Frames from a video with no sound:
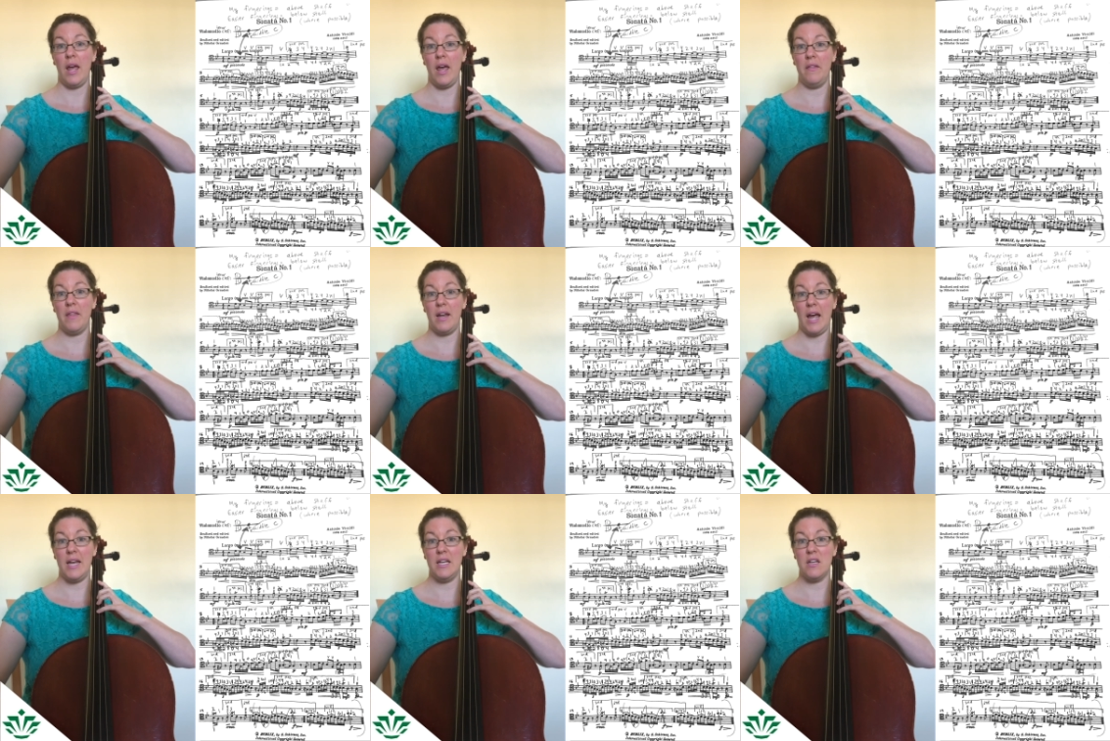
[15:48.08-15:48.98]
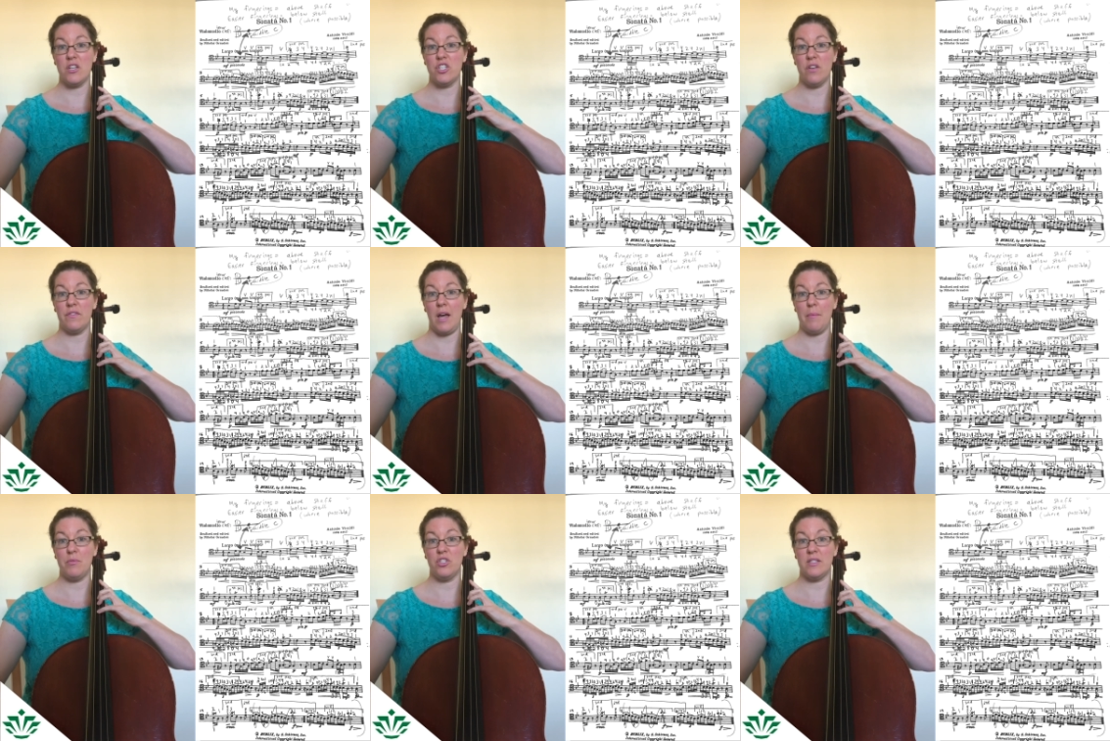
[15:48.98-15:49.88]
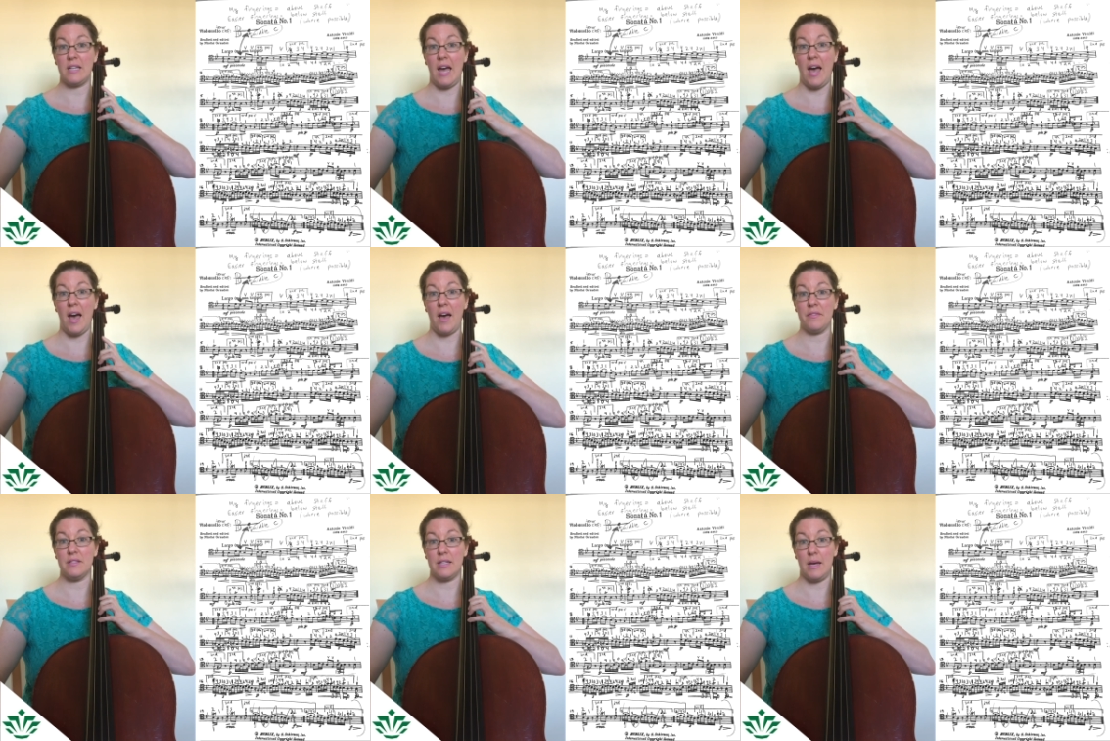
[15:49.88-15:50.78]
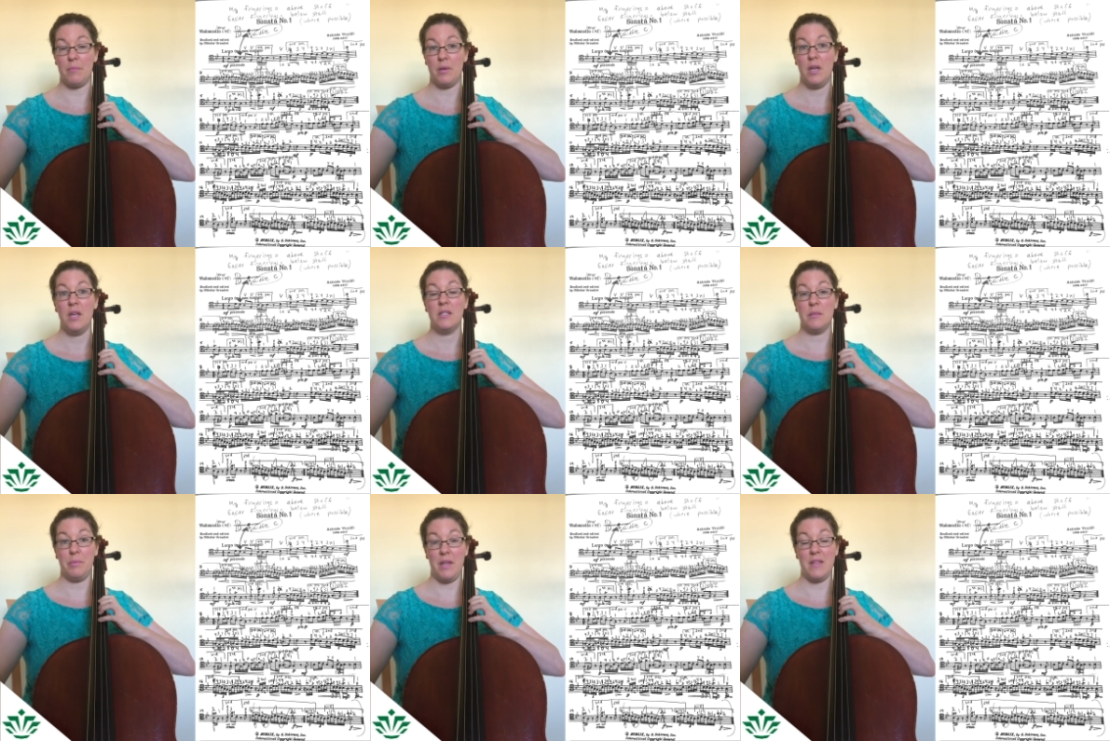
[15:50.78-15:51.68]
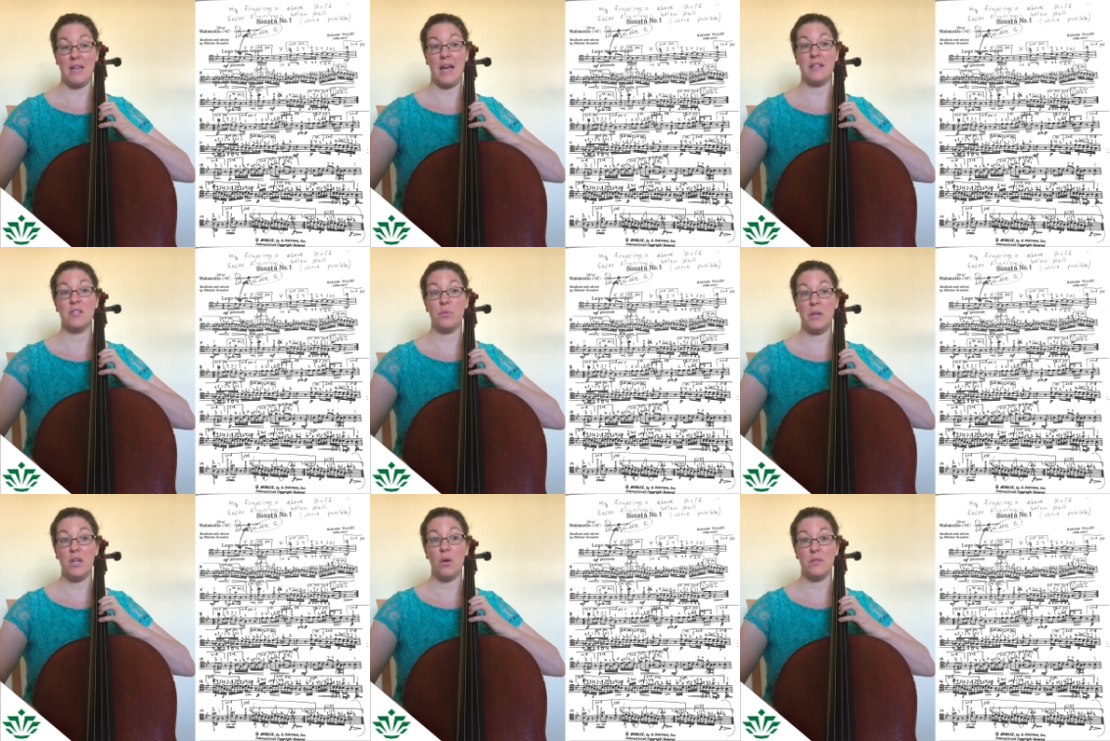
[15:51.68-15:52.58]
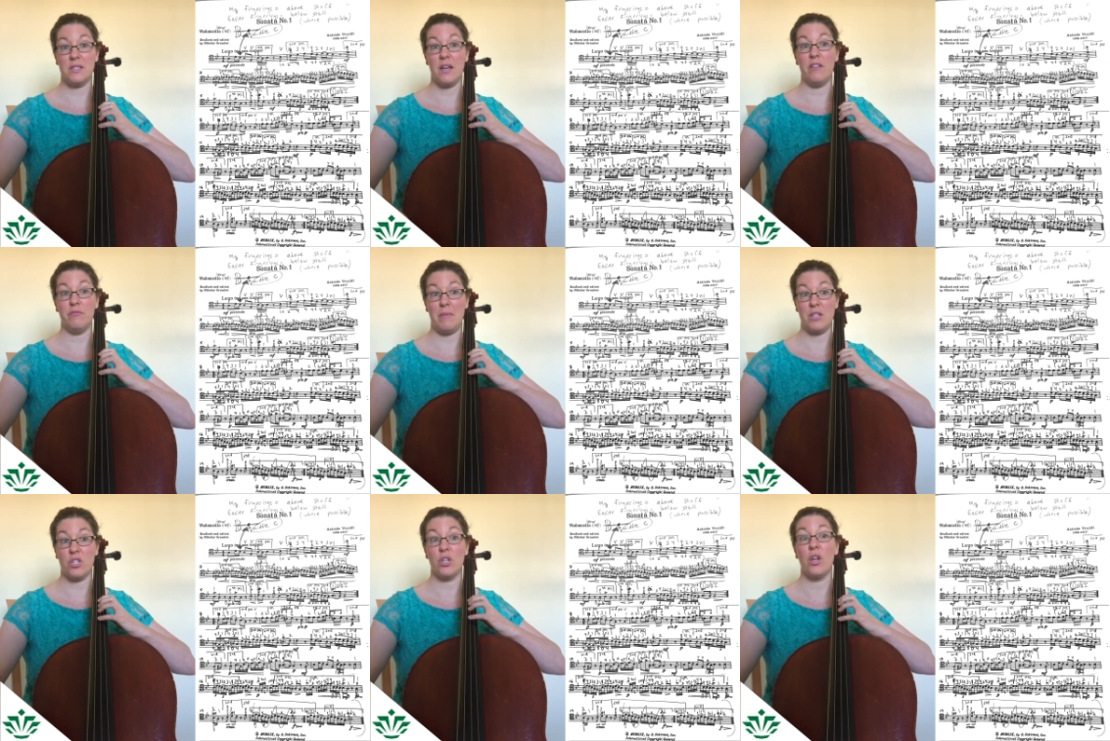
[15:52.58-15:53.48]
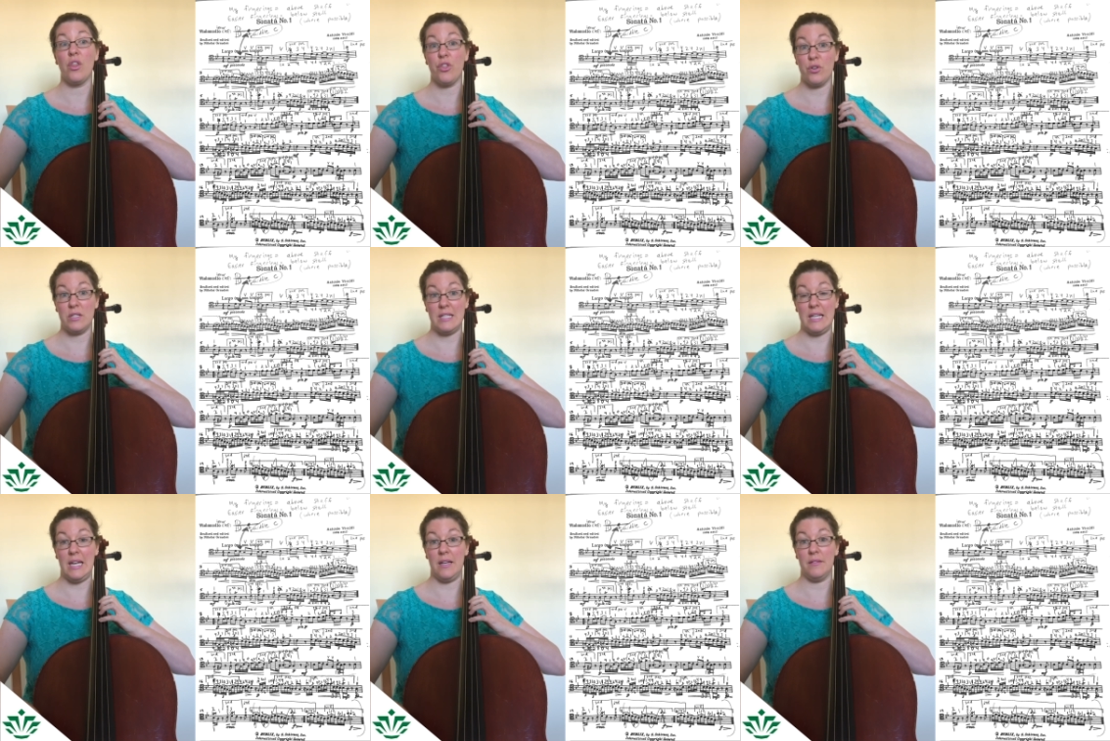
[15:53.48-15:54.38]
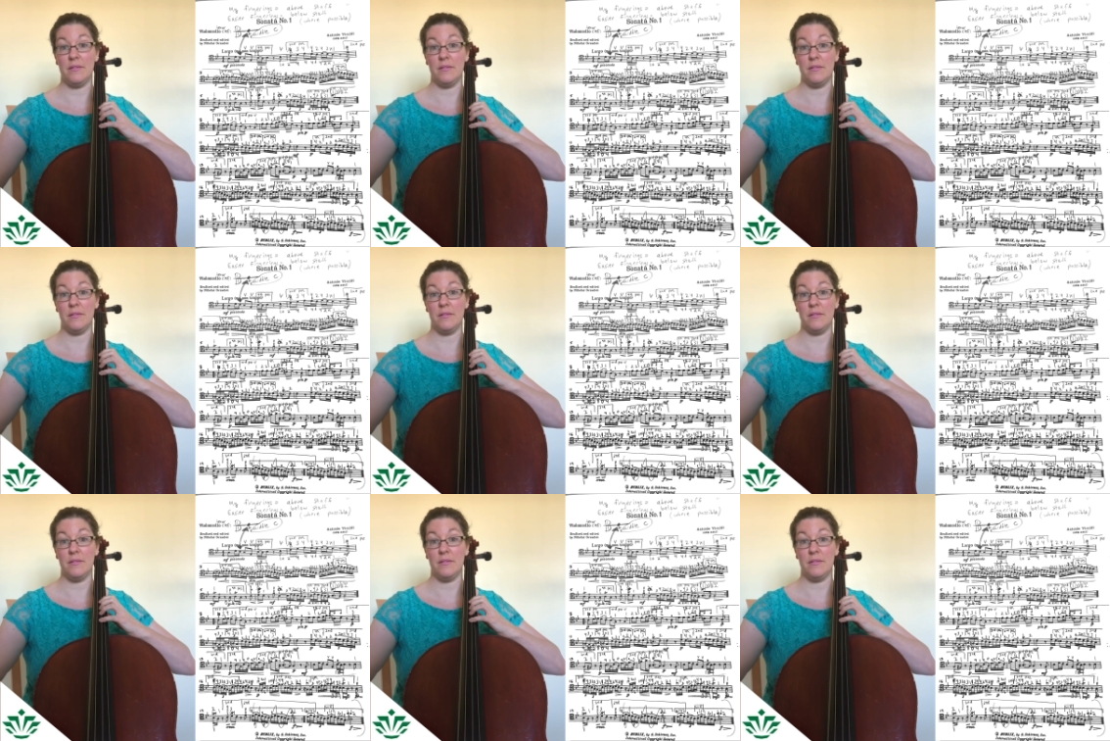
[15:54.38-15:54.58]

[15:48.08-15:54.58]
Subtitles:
And then I need to shift up just a half step to play the next 3 notes of measure 13.